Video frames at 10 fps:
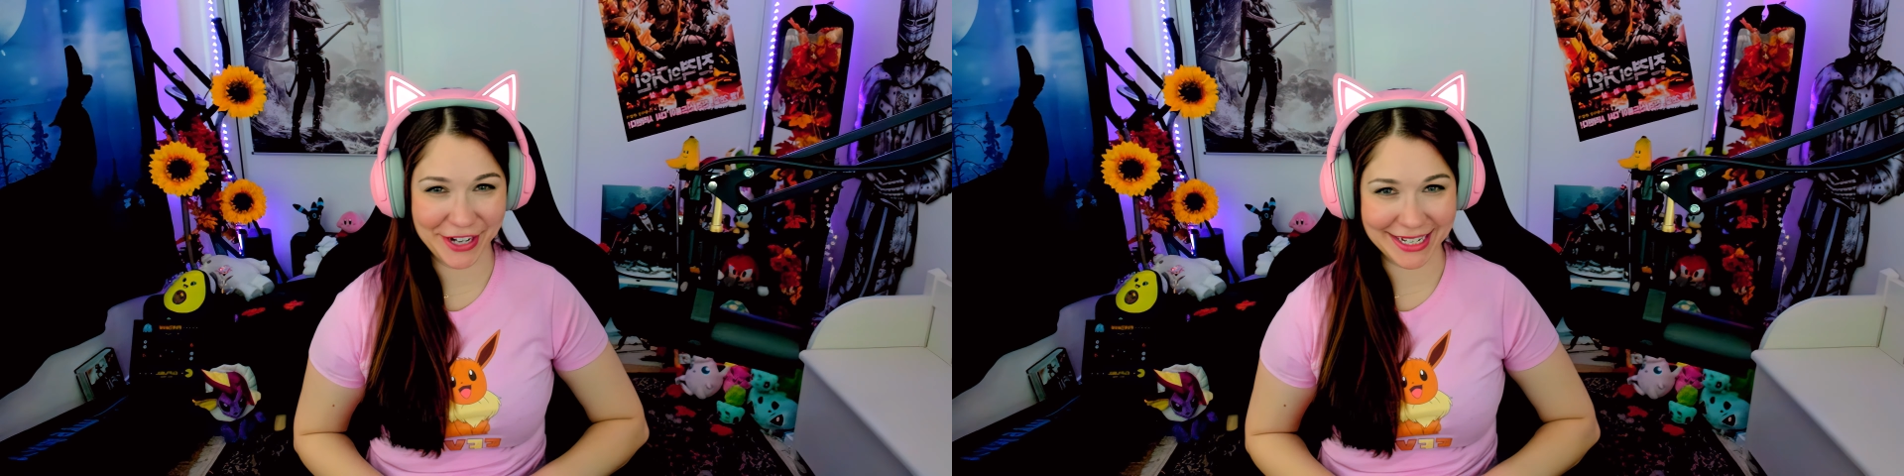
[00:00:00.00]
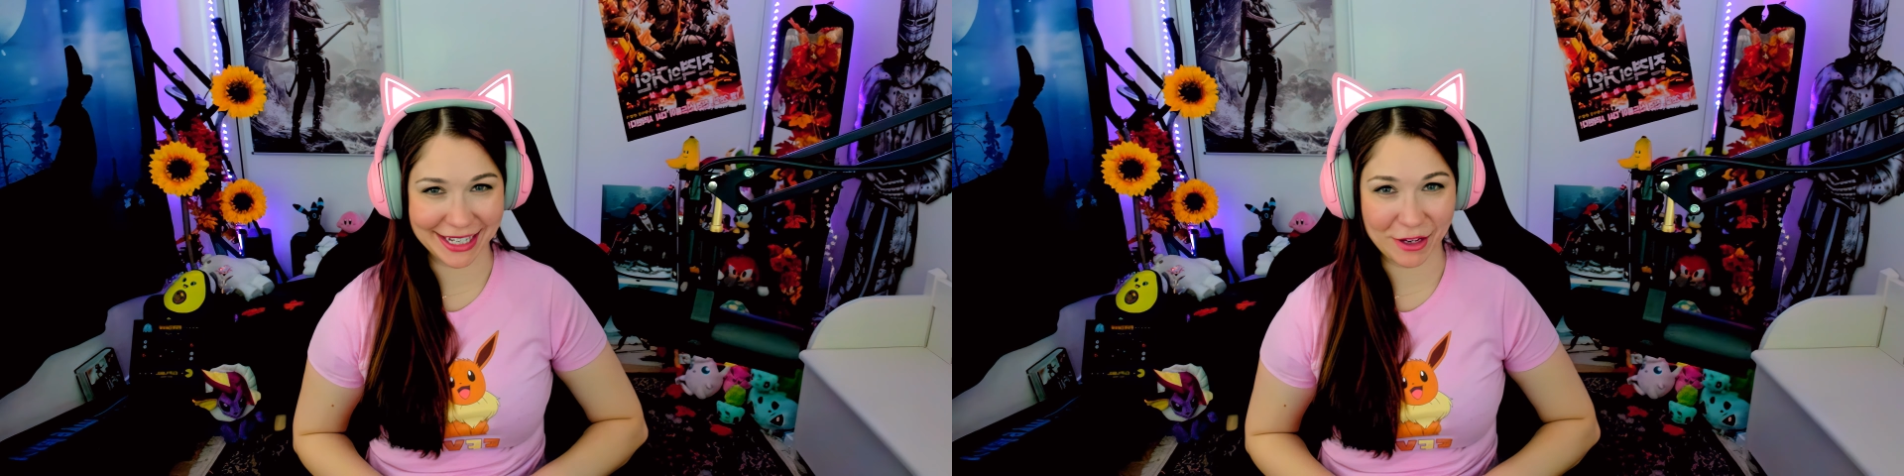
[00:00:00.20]

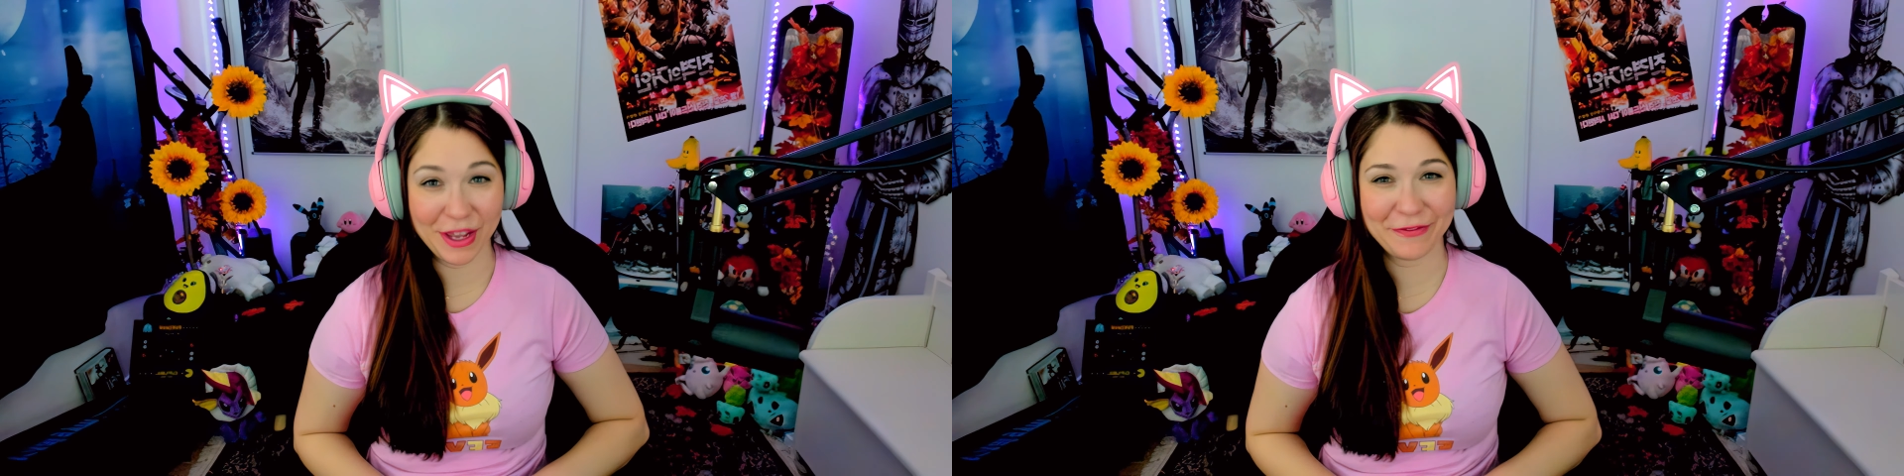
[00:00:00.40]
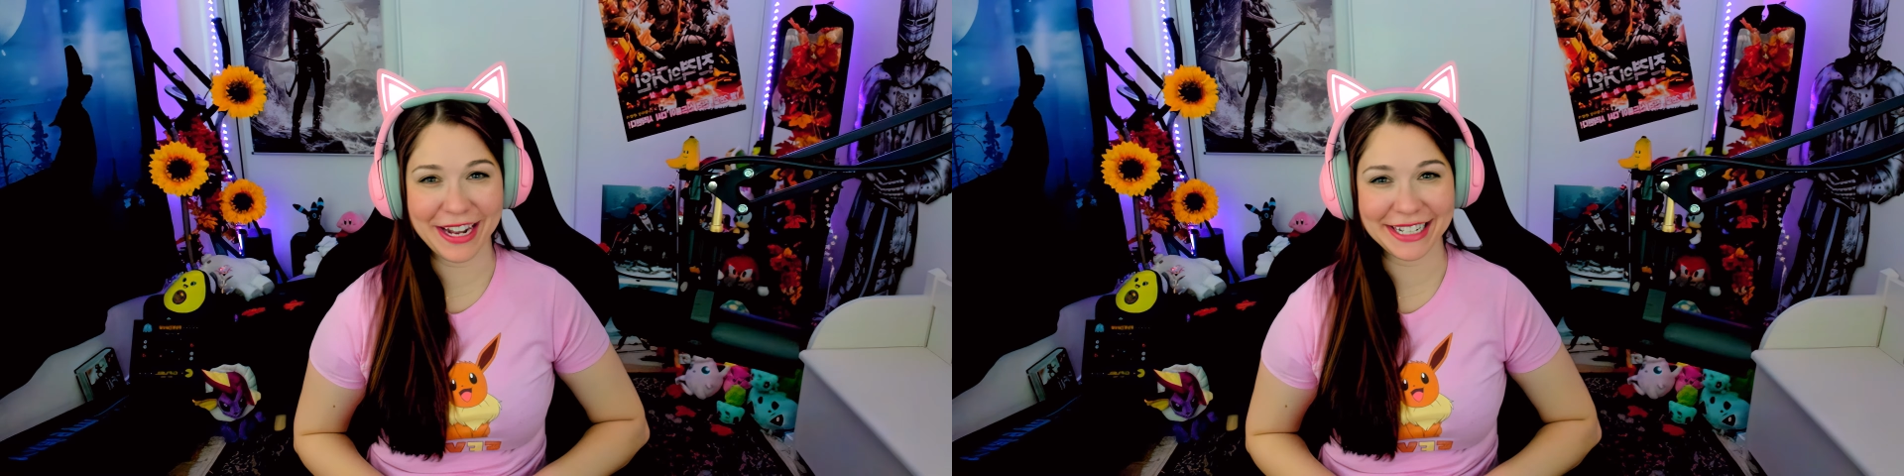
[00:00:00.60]
Tracy
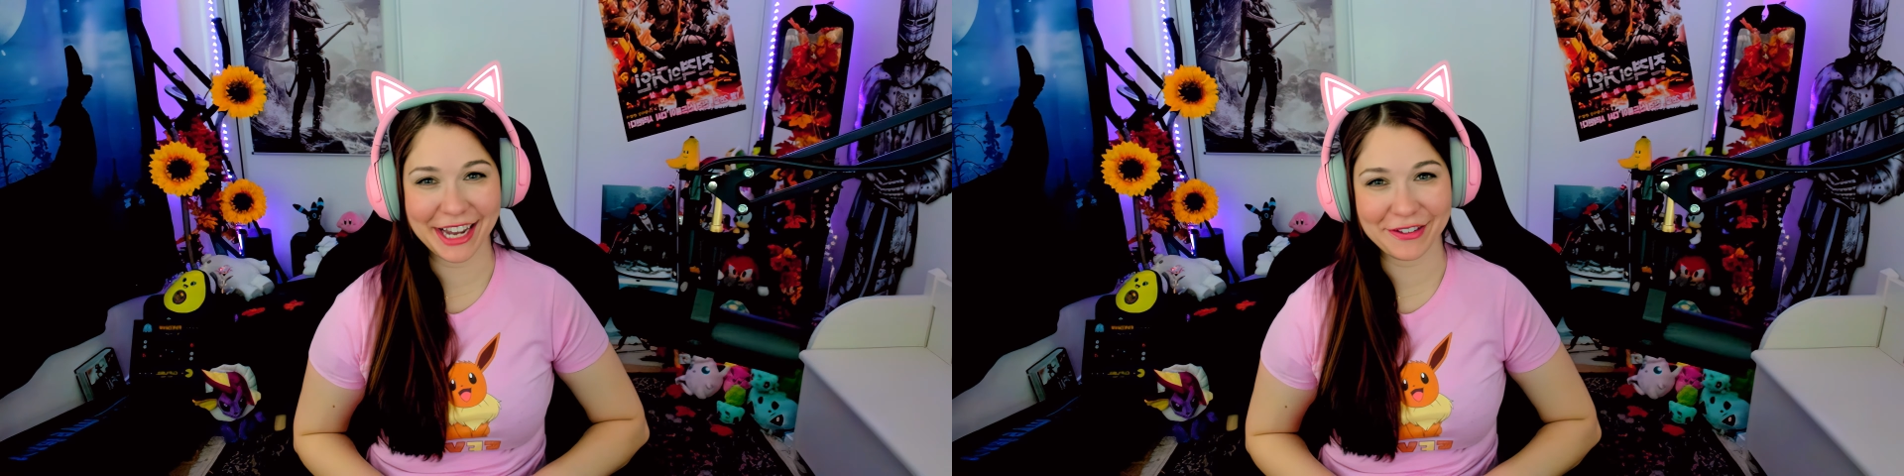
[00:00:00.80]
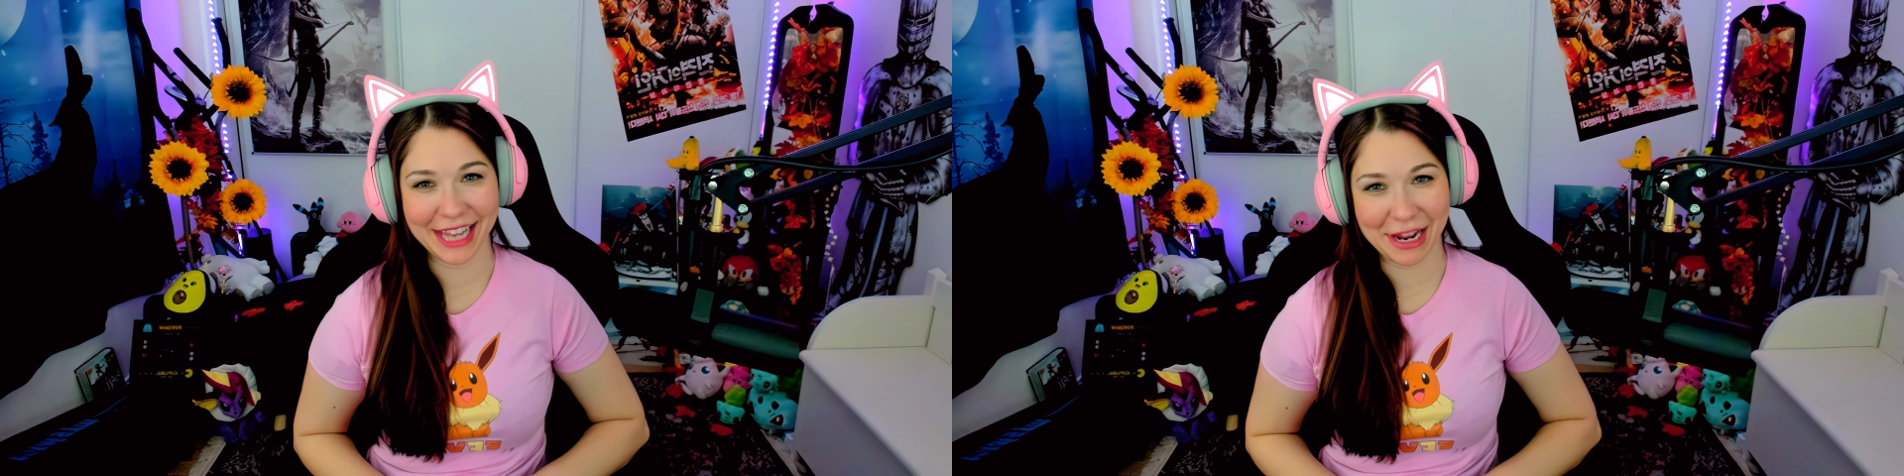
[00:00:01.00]
with
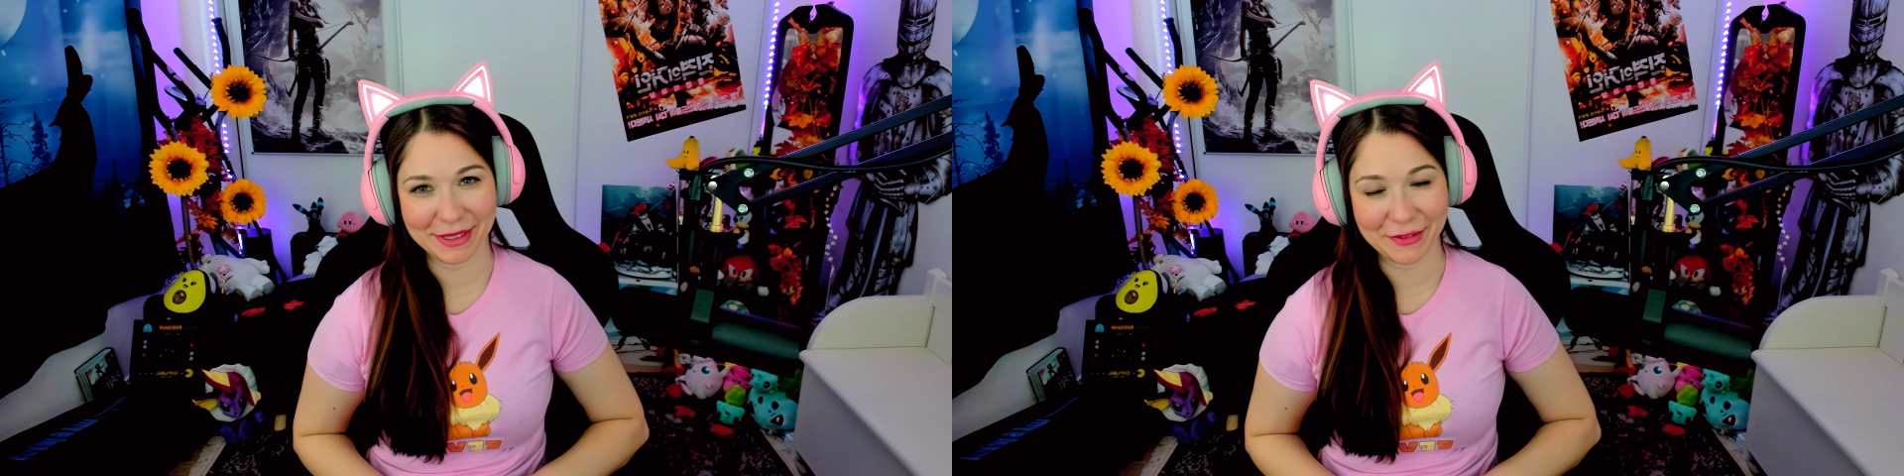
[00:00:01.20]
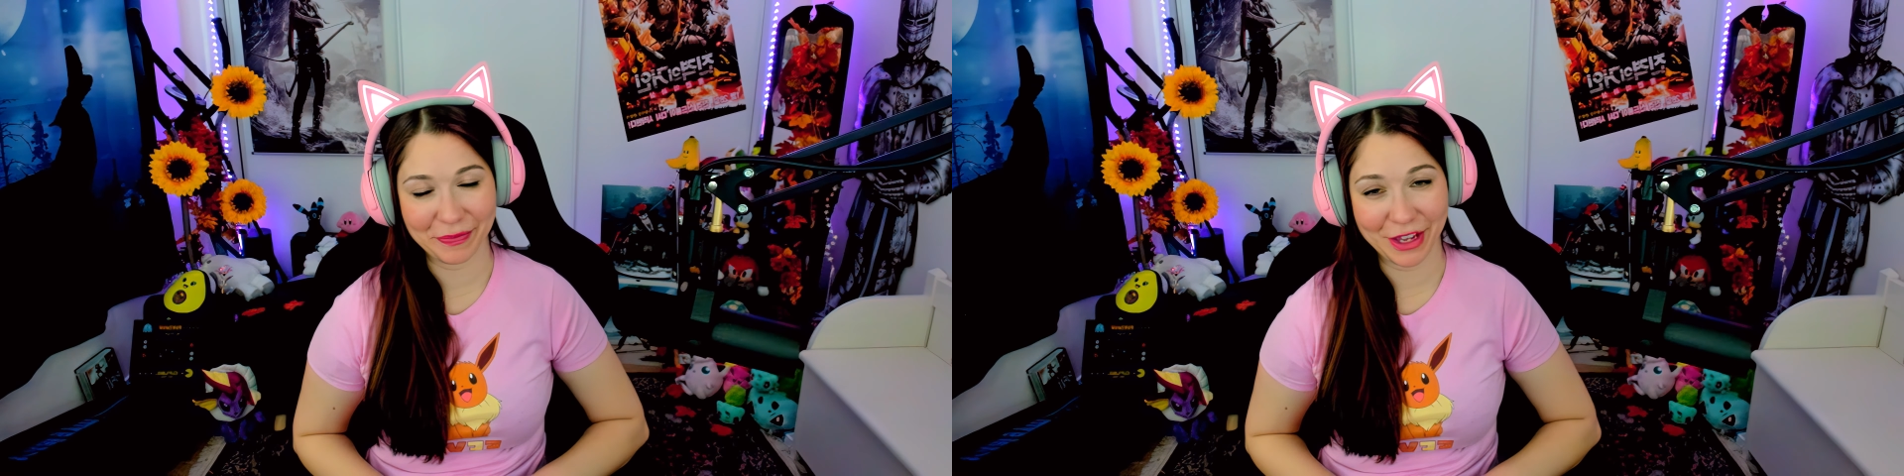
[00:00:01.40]

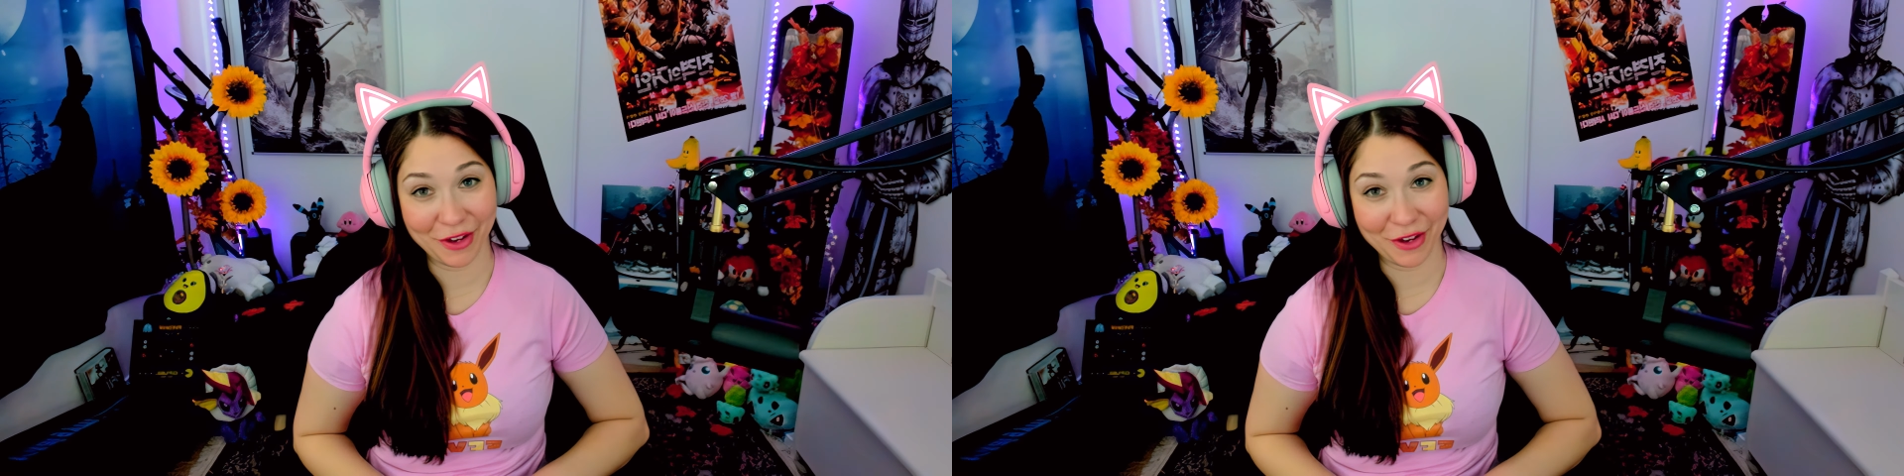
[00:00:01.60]
VainSoftGames.